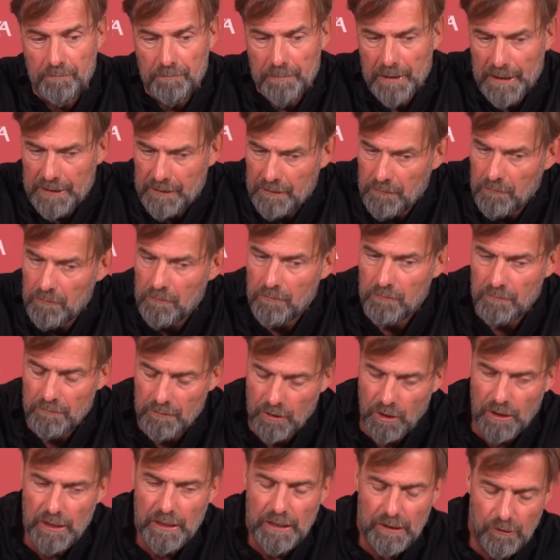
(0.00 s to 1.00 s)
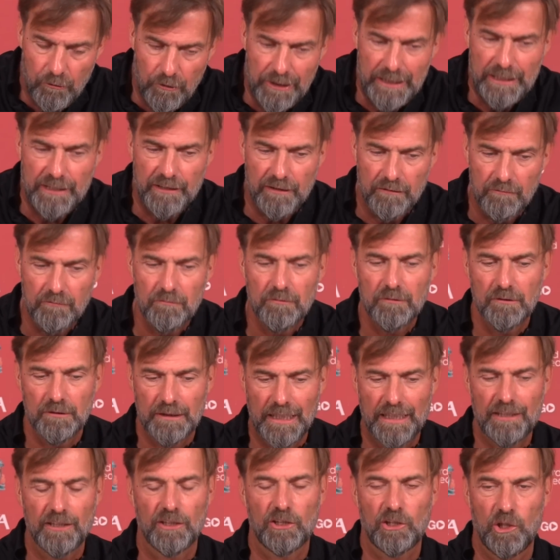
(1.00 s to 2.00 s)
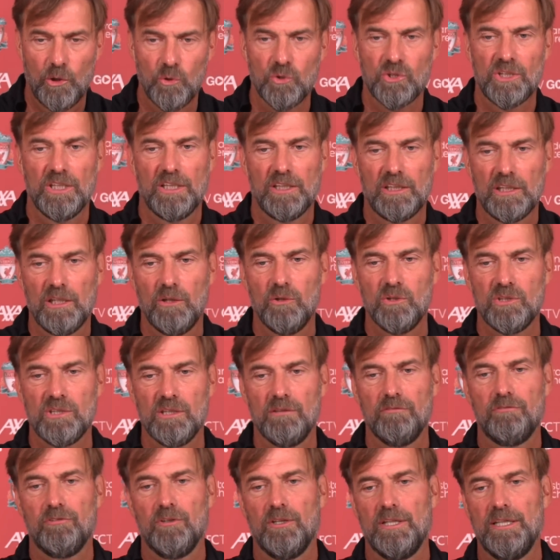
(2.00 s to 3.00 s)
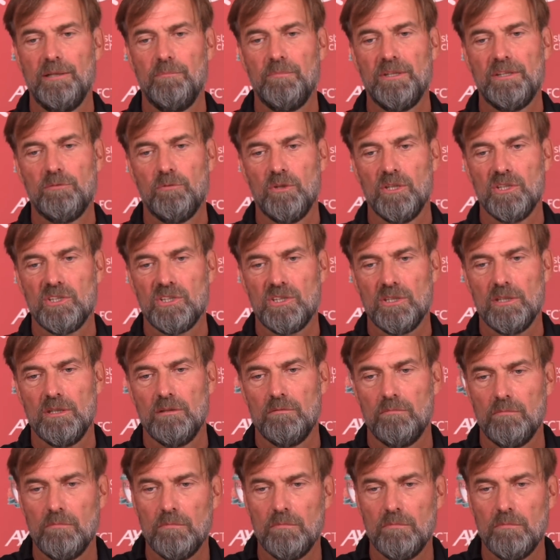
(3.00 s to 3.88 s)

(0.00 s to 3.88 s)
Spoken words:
but really getting closer and closer for him. It was.